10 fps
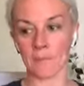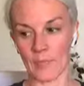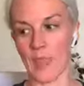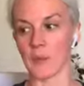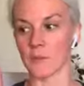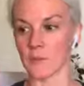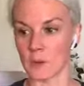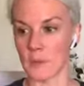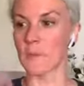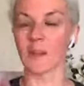And
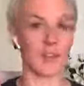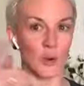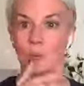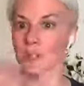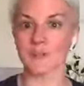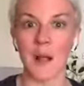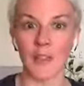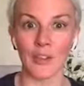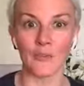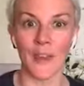remember, you know, put a smile
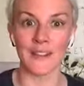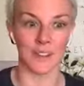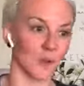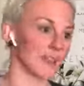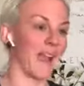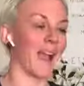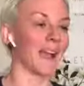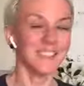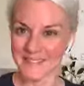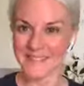on your face. was like,
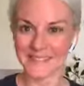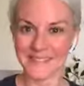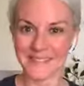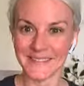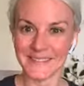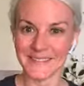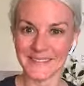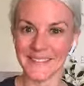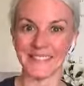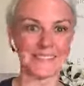
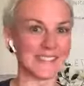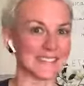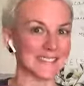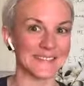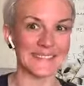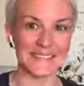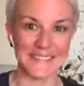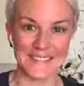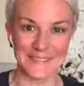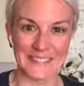it was like the
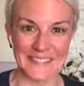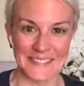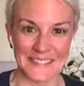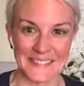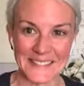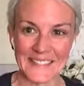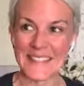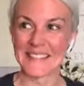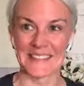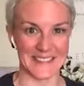fakest smile
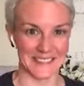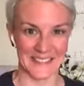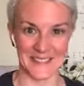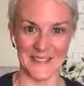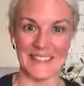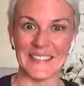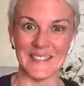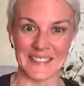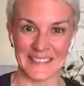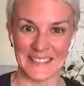that you have
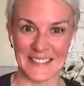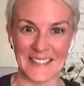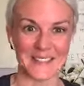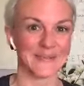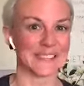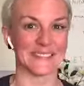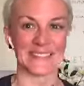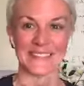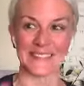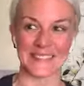ever seen, but it
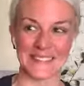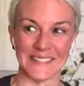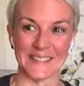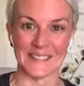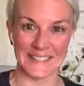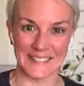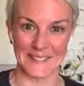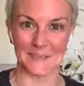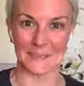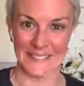was so
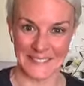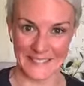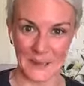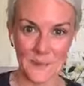fucking big